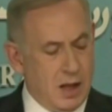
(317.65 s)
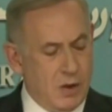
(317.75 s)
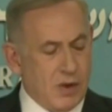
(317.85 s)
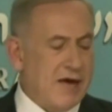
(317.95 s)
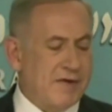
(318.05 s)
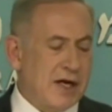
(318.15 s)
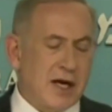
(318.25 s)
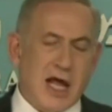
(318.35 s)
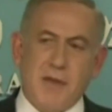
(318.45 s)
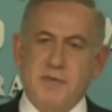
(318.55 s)
We have it
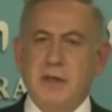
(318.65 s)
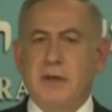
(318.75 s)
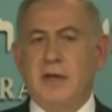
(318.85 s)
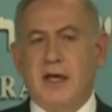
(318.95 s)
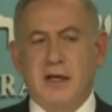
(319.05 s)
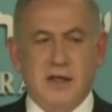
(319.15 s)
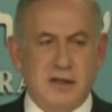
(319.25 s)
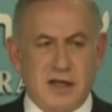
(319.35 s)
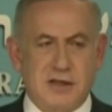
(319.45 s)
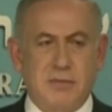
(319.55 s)
on absolutely
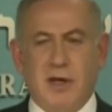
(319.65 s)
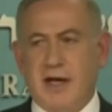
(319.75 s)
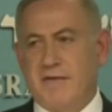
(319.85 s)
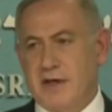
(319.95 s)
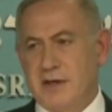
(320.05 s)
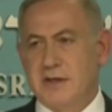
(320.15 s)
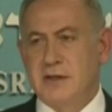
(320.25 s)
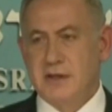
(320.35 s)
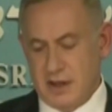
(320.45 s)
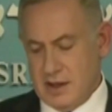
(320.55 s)
incontestable evidence
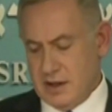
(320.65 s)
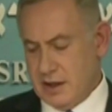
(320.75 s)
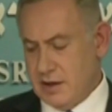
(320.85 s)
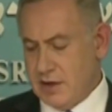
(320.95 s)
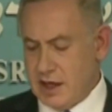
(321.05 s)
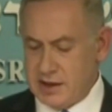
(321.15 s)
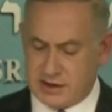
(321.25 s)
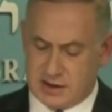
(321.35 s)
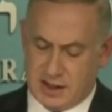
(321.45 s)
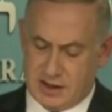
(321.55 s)
that the United
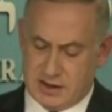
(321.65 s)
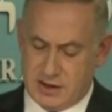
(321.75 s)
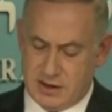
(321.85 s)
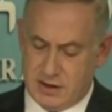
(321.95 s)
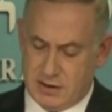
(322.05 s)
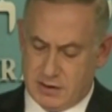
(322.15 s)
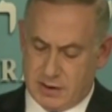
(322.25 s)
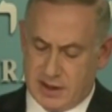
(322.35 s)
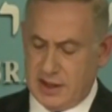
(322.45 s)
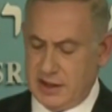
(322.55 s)
States
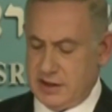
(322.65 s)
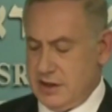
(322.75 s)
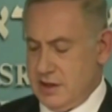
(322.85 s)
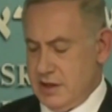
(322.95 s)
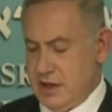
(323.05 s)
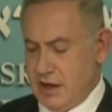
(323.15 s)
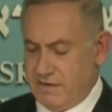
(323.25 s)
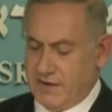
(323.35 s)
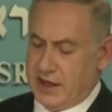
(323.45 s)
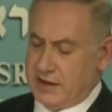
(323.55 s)
organized,
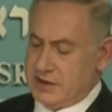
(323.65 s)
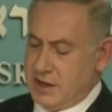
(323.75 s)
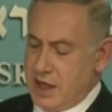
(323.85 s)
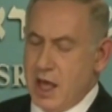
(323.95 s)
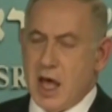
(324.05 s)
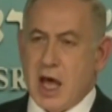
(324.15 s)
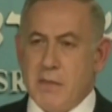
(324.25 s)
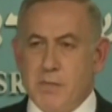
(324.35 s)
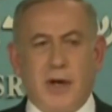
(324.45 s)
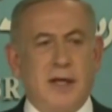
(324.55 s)
advanced,
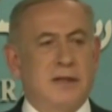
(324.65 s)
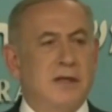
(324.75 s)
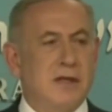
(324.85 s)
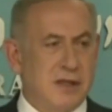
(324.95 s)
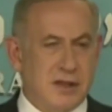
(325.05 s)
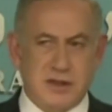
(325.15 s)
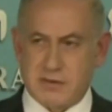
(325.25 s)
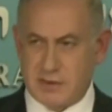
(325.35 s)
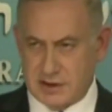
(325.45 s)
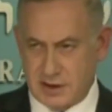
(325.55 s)
and brought this
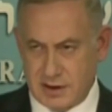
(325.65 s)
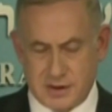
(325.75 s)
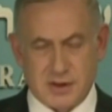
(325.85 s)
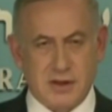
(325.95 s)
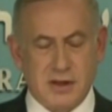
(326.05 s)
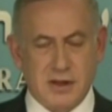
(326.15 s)
resolution